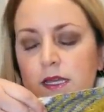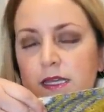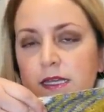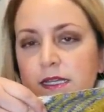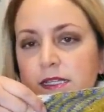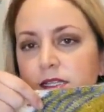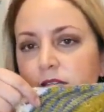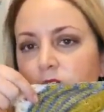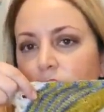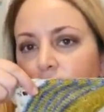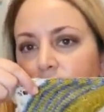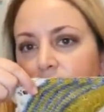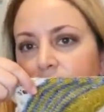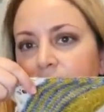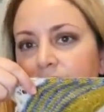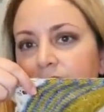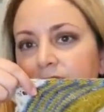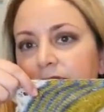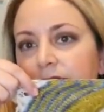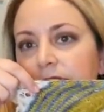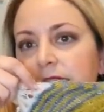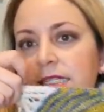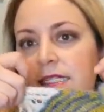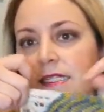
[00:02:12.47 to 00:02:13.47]
is called
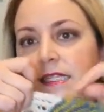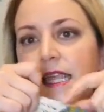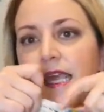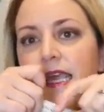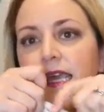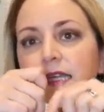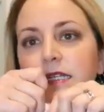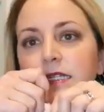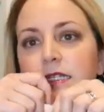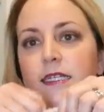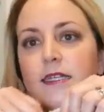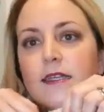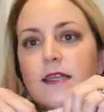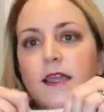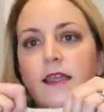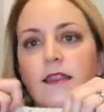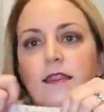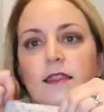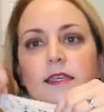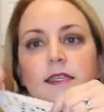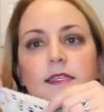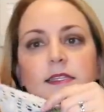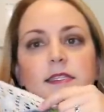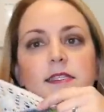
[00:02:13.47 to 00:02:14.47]
Clean Slate,
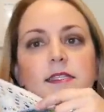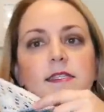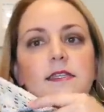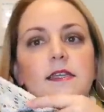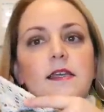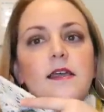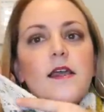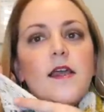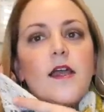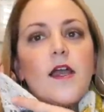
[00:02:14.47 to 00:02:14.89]
and this